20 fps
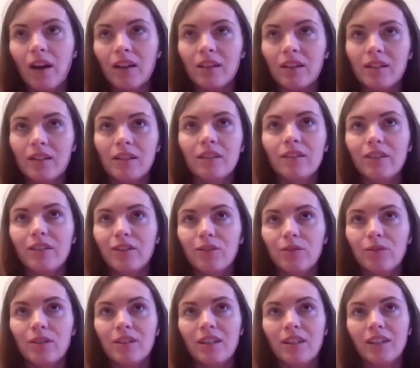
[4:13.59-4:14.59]
I see that
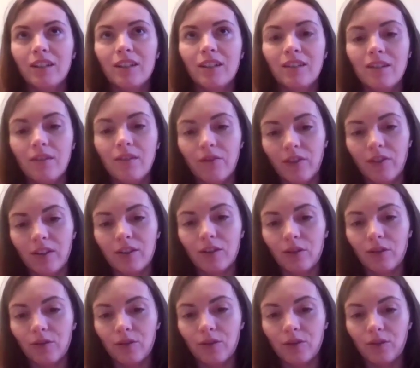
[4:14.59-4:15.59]
there is like a different
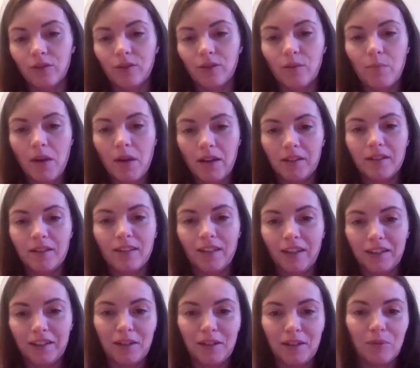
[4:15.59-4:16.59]
also in the
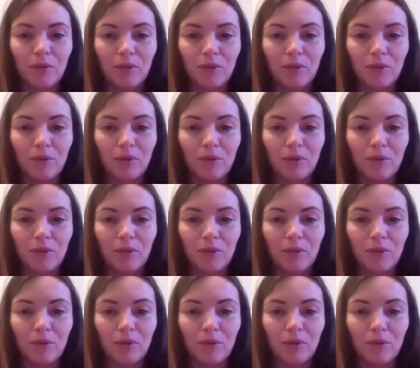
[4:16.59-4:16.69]
mindsets.